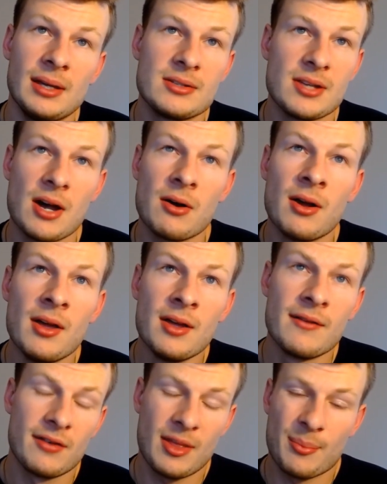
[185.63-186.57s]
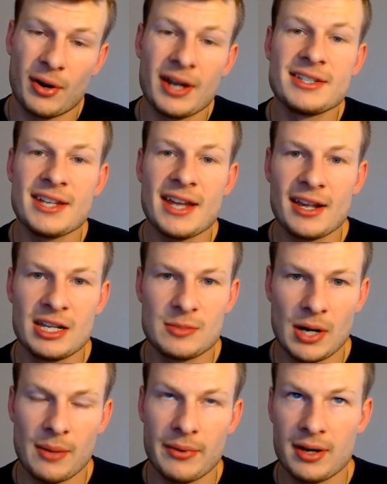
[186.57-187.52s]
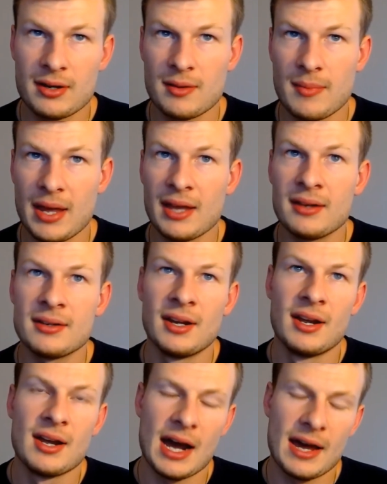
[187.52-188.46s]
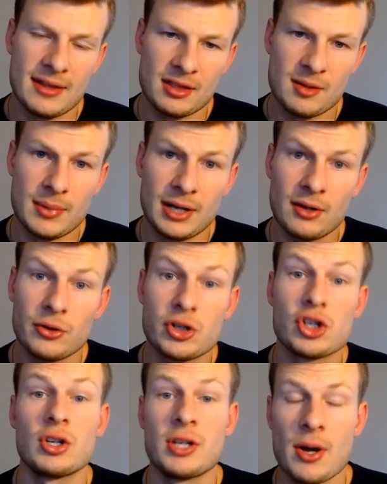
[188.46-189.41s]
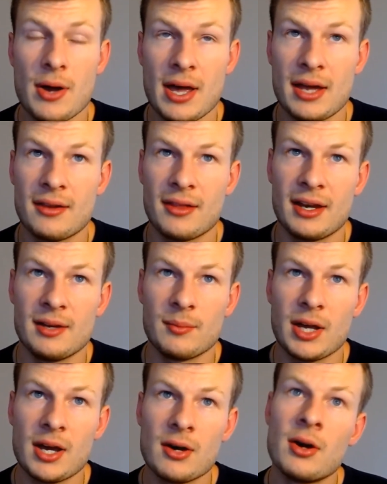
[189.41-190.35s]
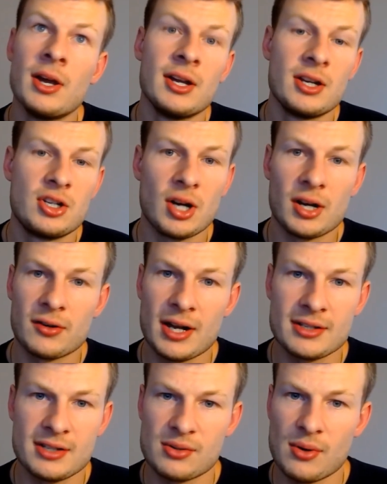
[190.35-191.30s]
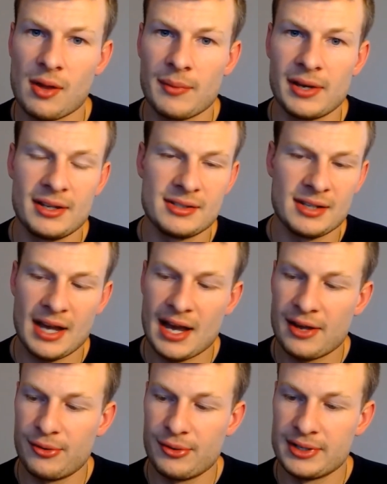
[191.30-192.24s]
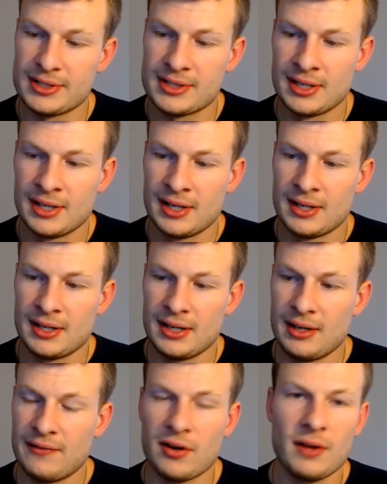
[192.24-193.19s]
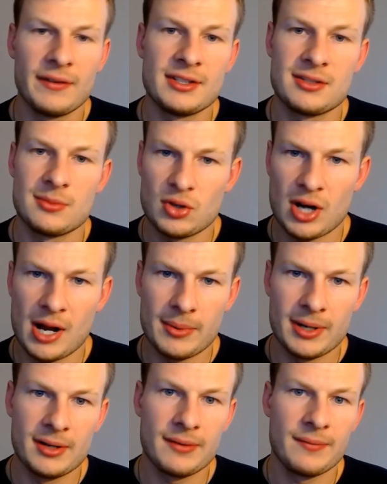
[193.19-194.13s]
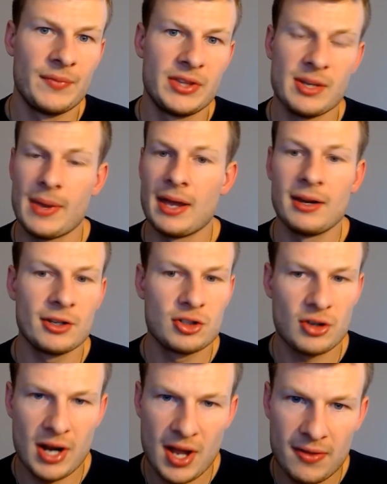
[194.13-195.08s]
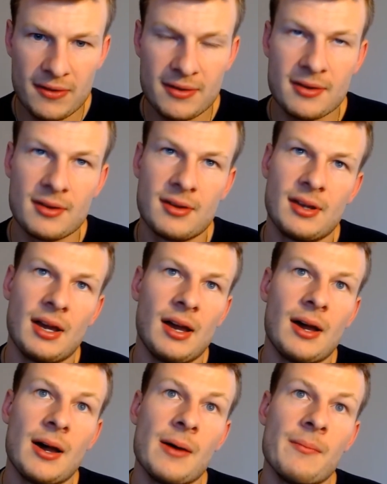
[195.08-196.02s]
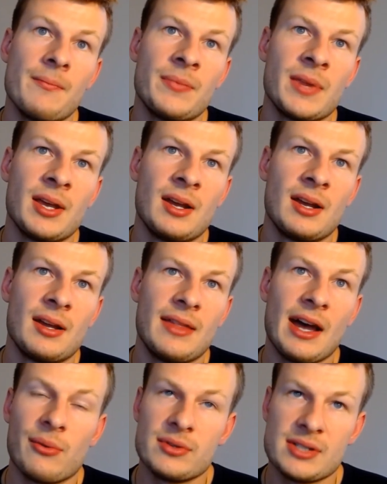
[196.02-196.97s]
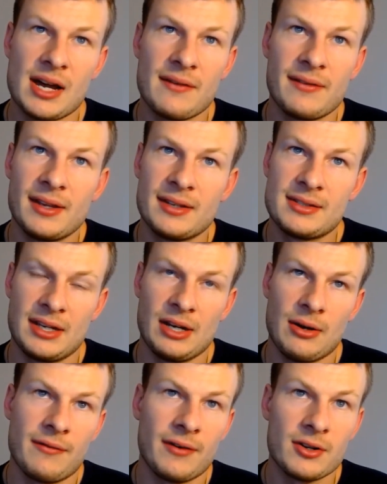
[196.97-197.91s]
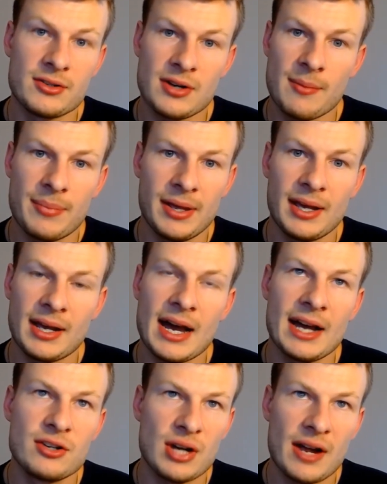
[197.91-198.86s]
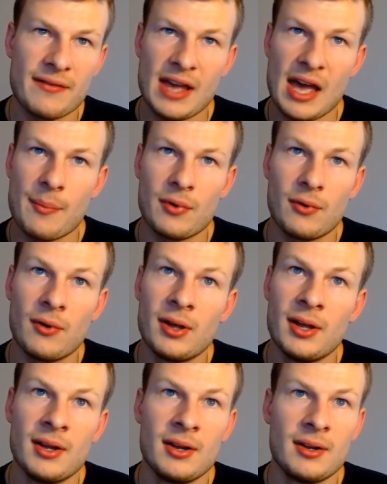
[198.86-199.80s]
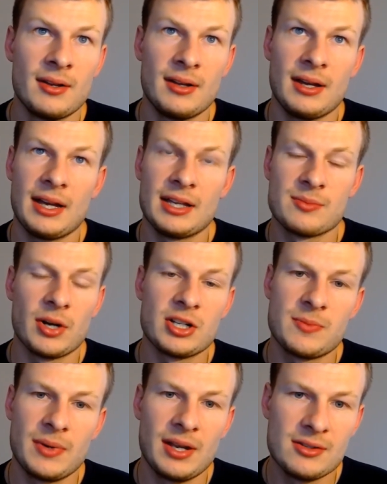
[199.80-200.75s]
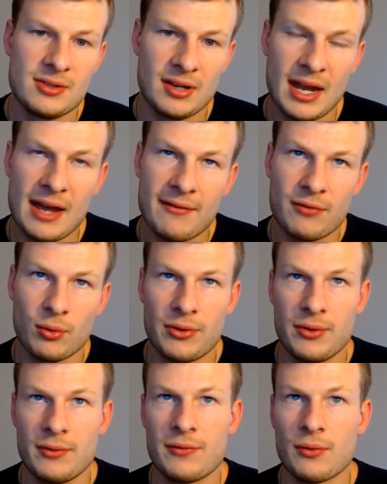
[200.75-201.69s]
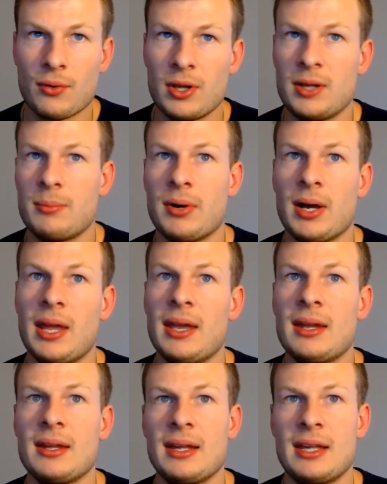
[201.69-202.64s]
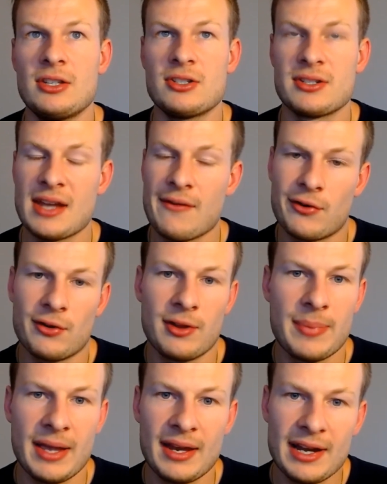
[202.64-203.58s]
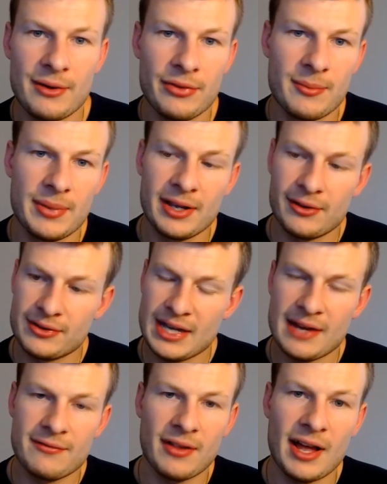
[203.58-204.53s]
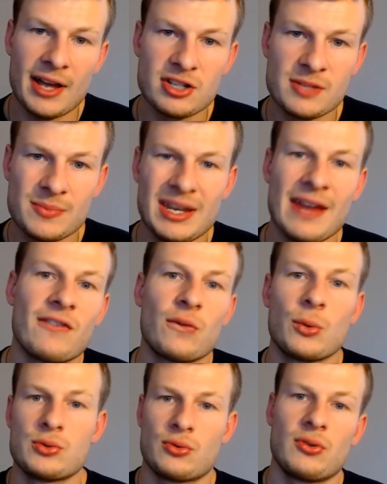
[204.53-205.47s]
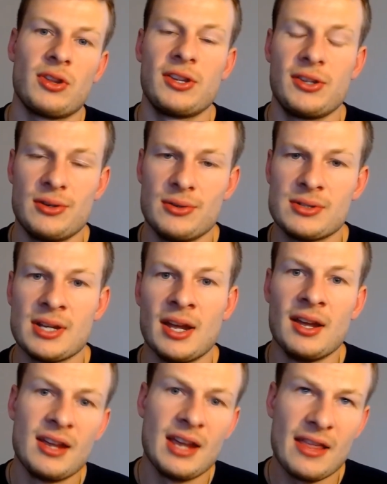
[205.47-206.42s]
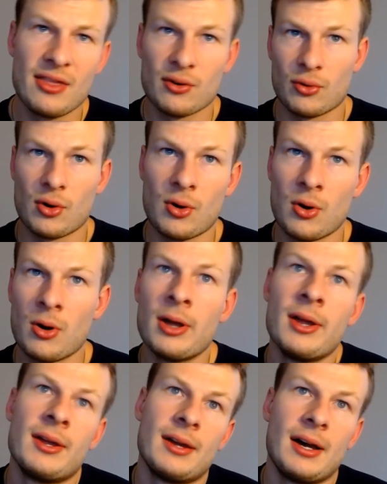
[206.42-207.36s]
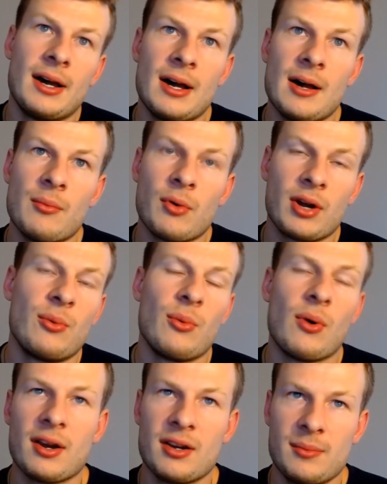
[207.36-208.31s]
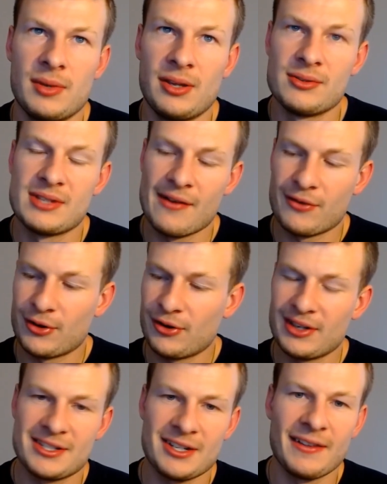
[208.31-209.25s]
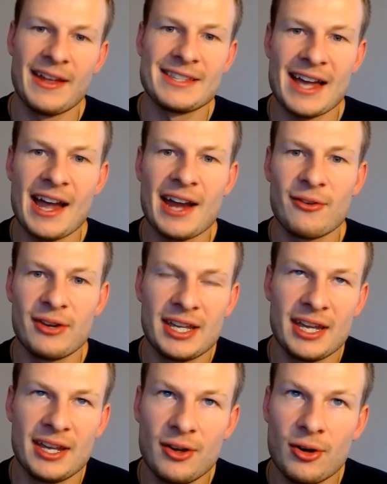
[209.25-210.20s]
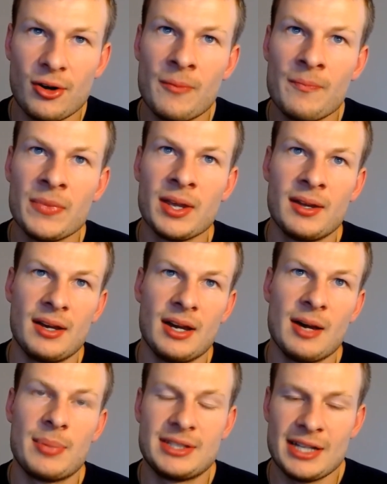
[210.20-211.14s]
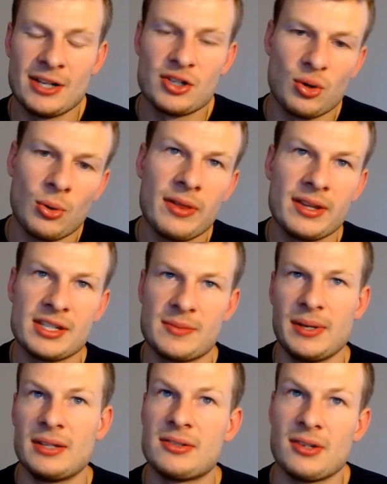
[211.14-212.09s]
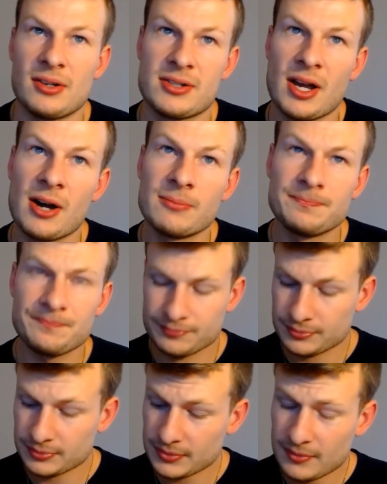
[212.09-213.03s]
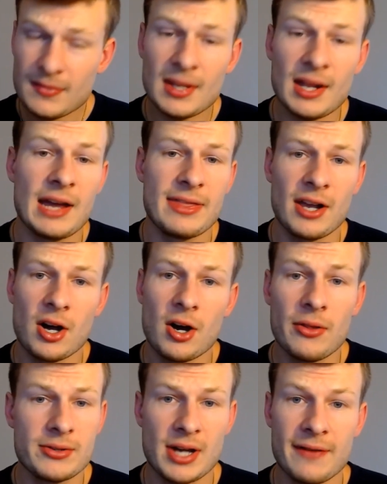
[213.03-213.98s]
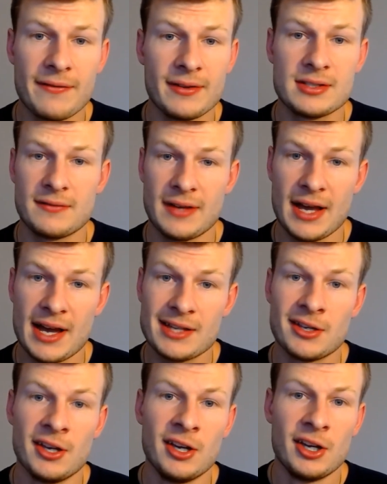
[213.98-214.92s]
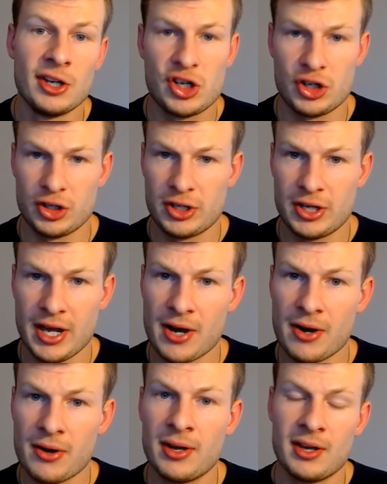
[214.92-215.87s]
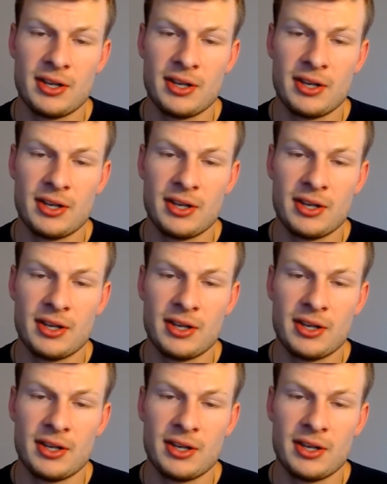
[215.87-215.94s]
So for the price tag he's probably going to demand, I think the Bengals should go ahead and let him go. John Ross as well. He's a guy who was involved in some drama, demanding trades. That one's obvious, a first-round pick, high draft capital, as much speed as you can have, 4.2 40, but he just never really panned out with the Bengals. Had flashes, but never was really used in the role where he wanted to be used. Never really saw that Tyreek Hill potential with a speedster. So I think all those offensive guys should go.